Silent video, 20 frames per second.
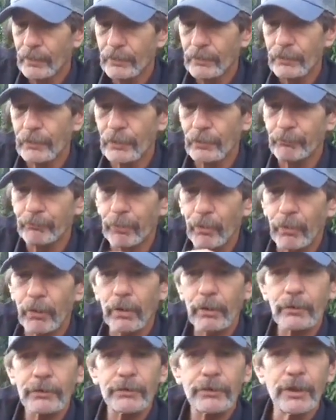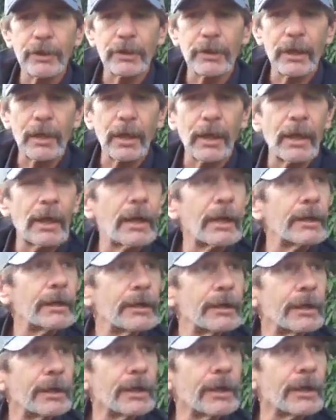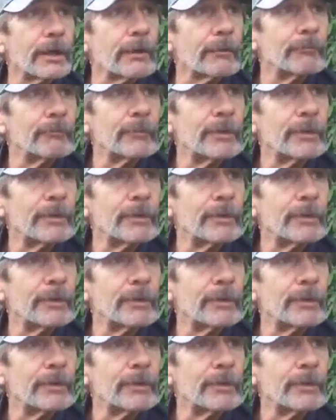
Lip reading: The part that I am